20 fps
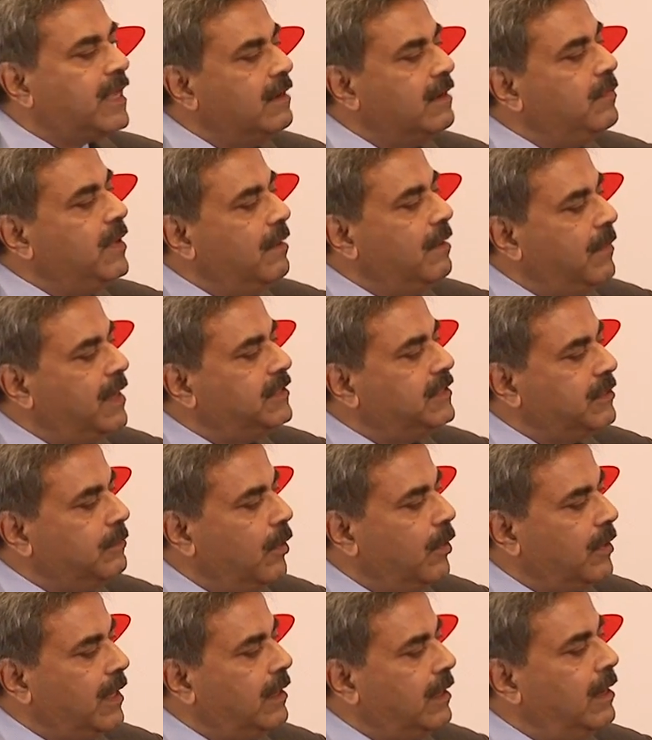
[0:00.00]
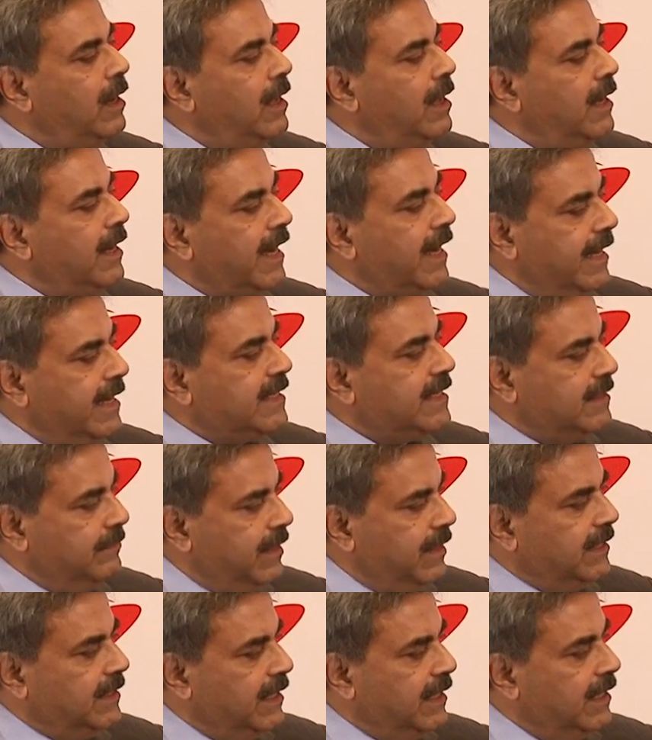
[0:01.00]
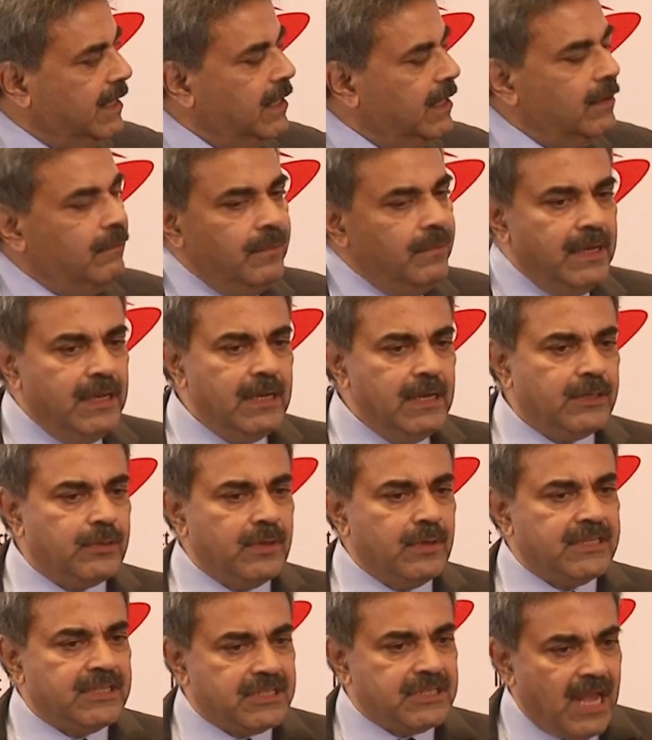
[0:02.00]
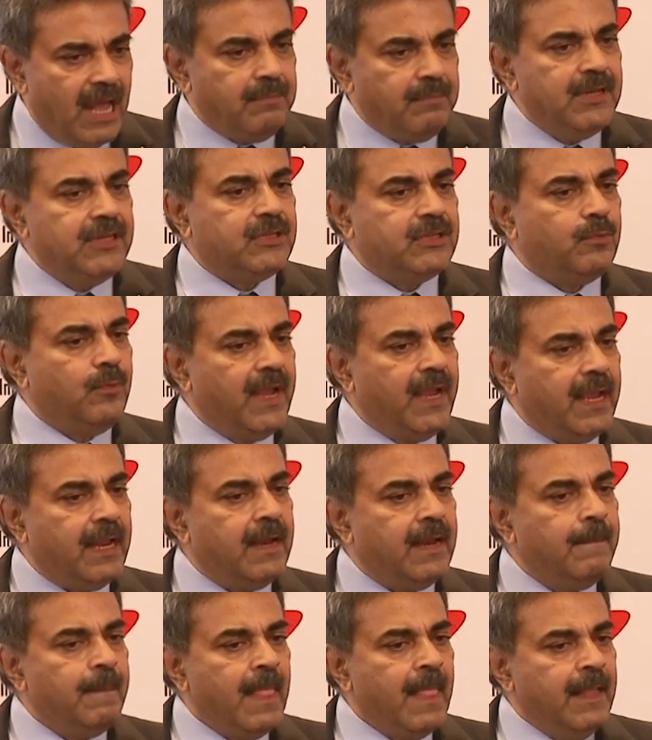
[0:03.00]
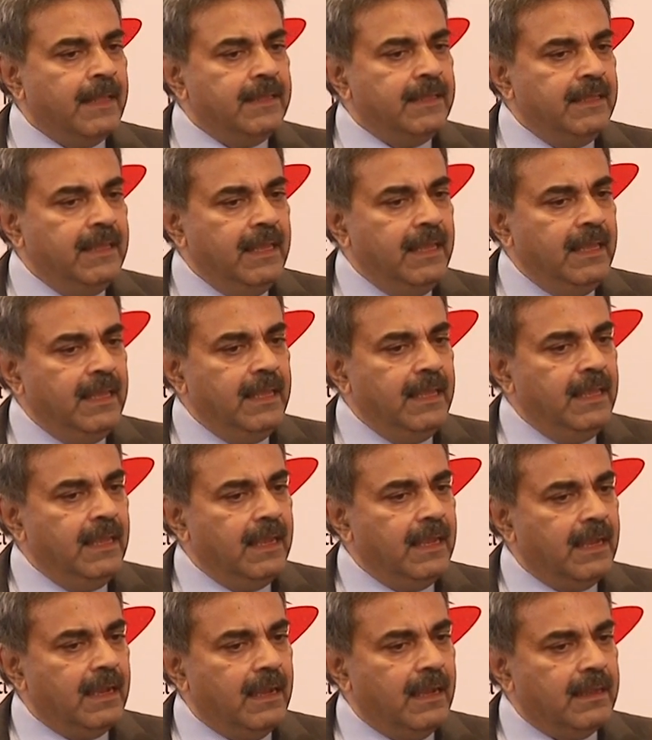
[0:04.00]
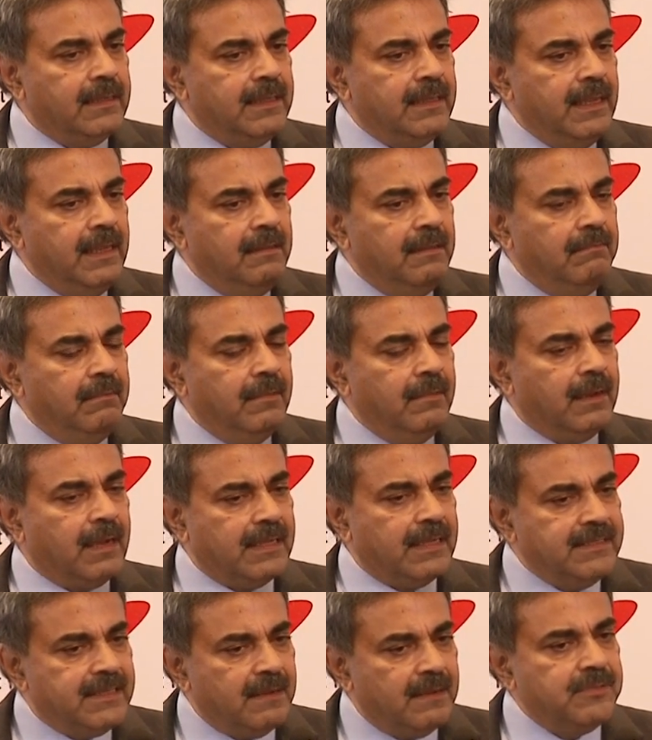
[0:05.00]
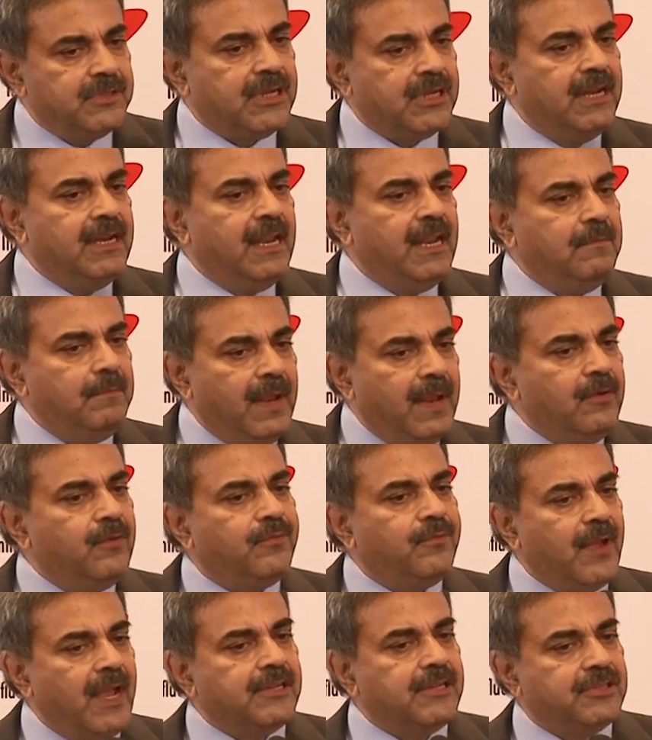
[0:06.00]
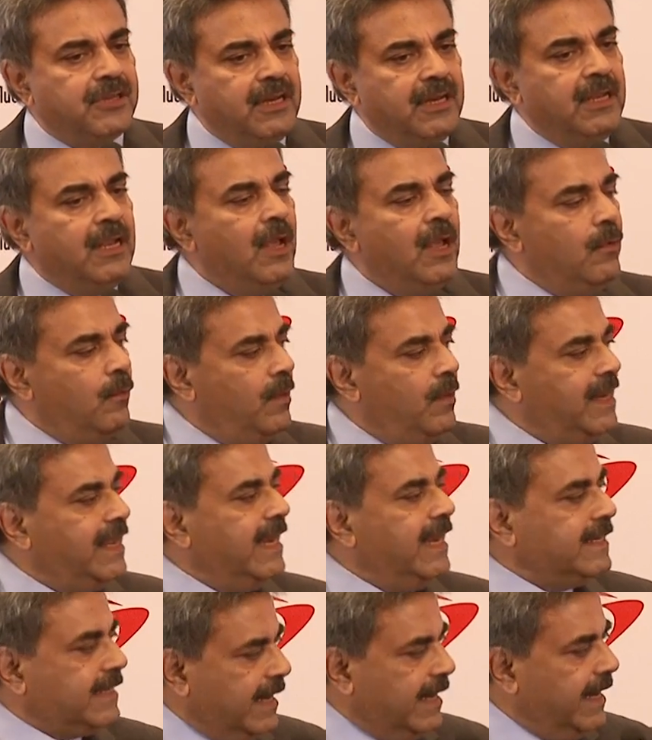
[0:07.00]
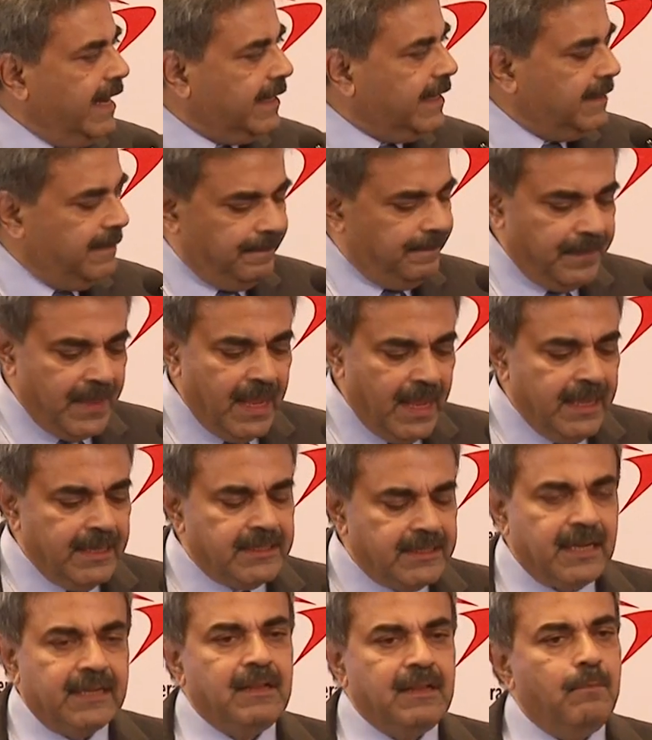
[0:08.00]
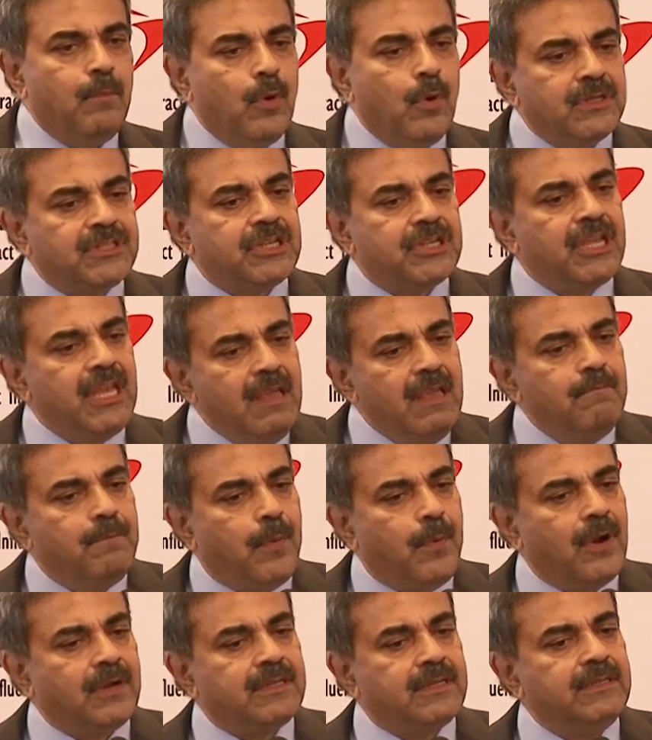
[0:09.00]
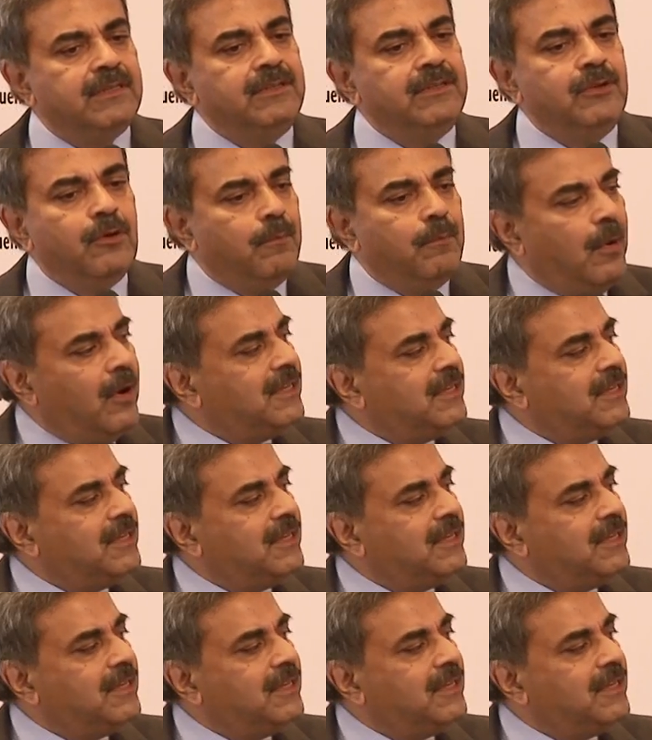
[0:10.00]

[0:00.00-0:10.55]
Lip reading: can be a multimodal connectivity. We need to establish where the consumption and manufacturing will get connect. So the most key important, you